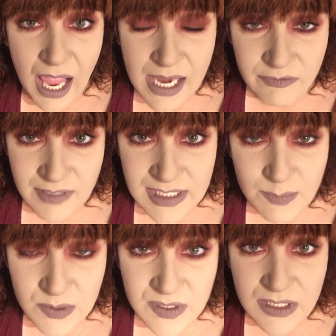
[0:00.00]
And
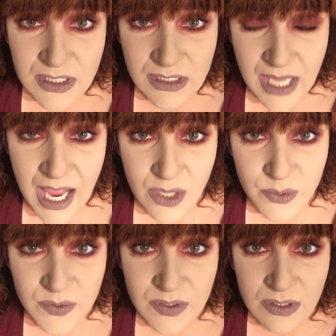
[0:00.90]
Facebook still
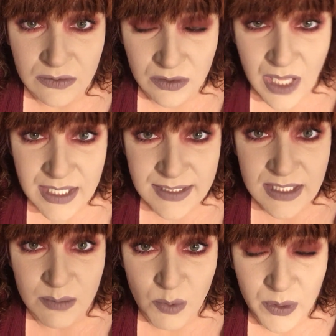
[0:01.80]
allows Lolade
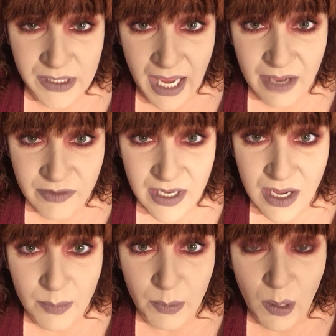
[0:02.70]
Siyonbola to have that up